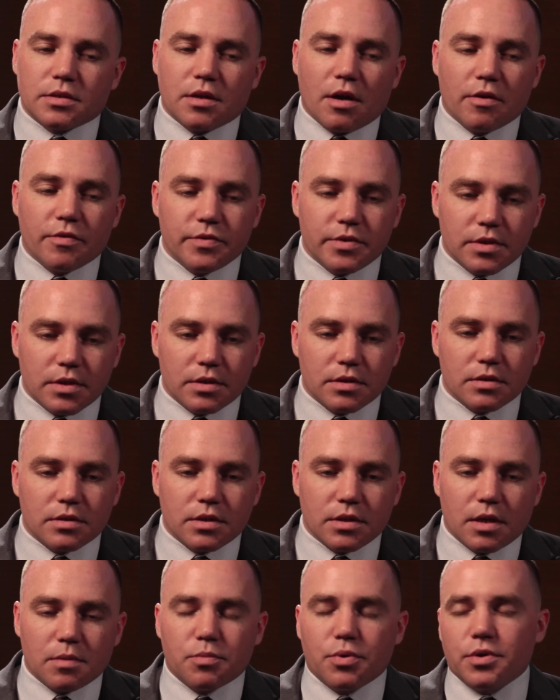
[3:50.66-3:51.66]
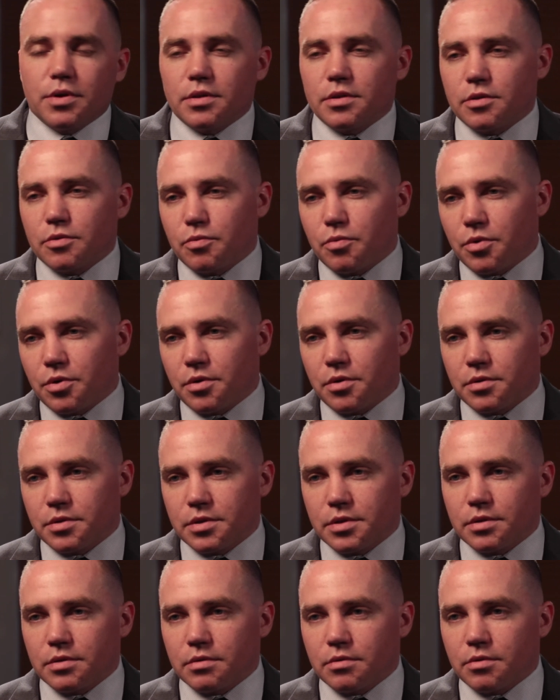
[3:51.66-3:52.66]
tough to put into
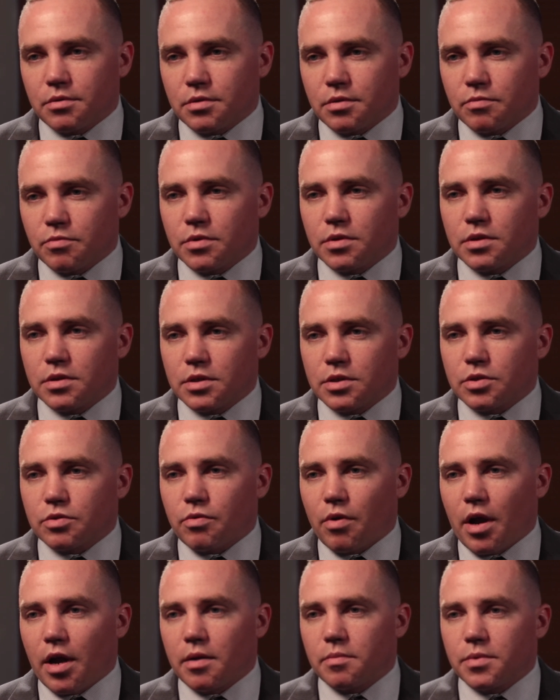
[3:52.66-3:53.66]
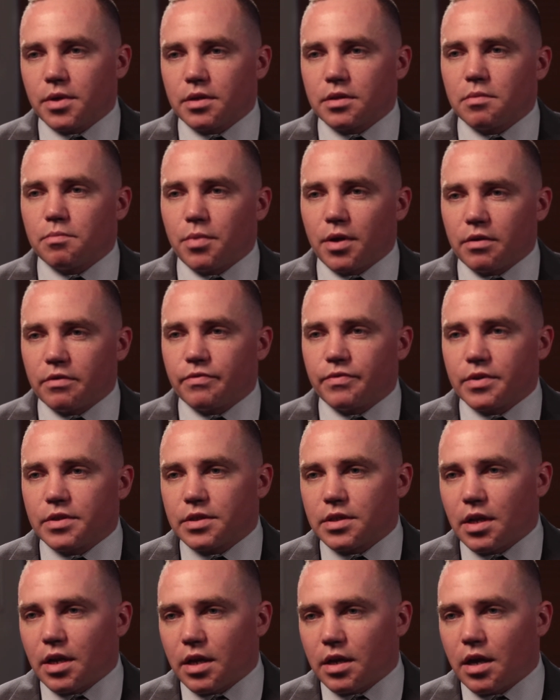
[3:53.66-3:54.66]
words or to really describe the benefits
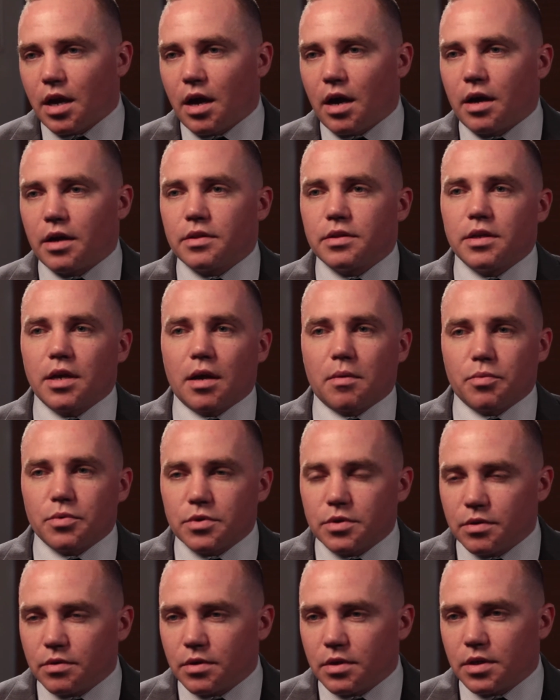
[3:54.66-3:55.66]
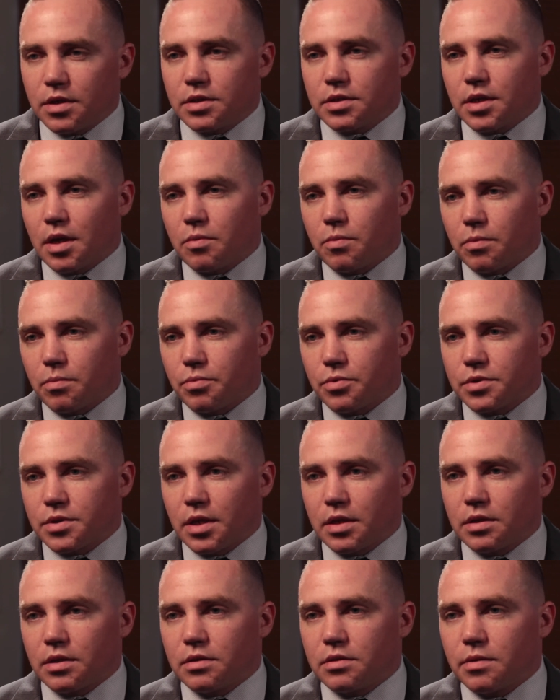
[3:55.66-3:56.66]
that I got and the opportunities that were
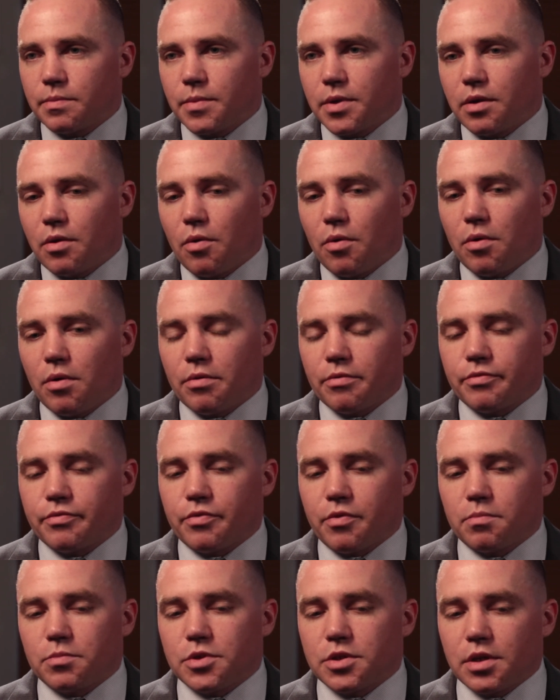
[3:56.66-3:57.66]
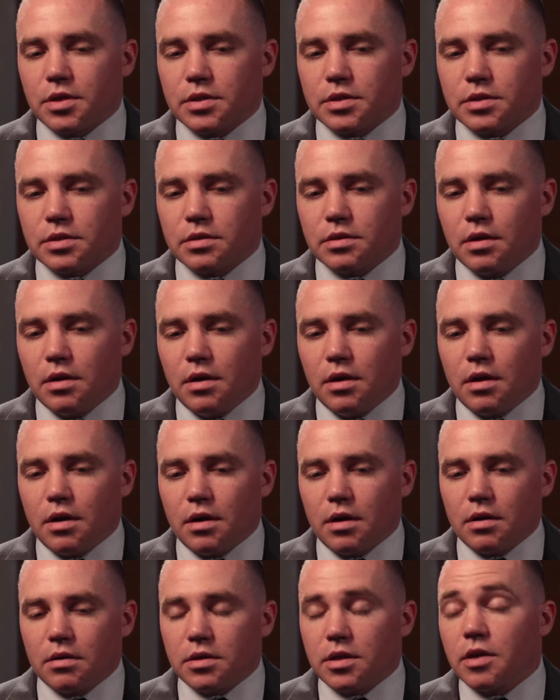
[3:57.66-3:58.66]
presented to me, all from just
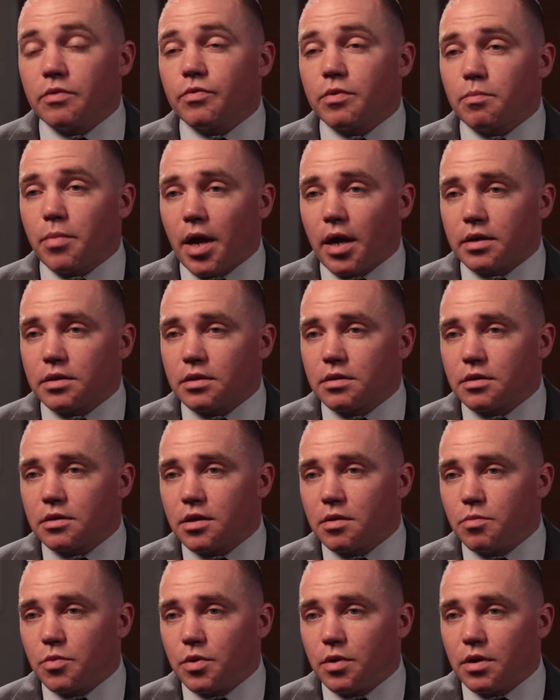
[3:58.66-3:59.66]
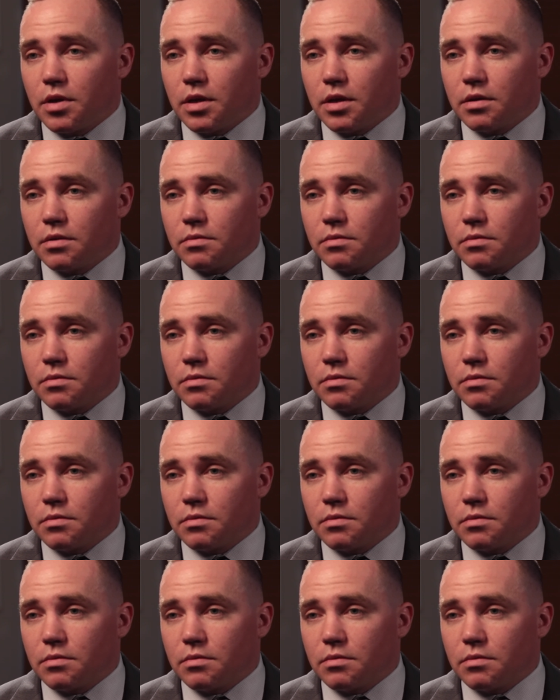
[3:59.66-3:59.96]
giving back to the community.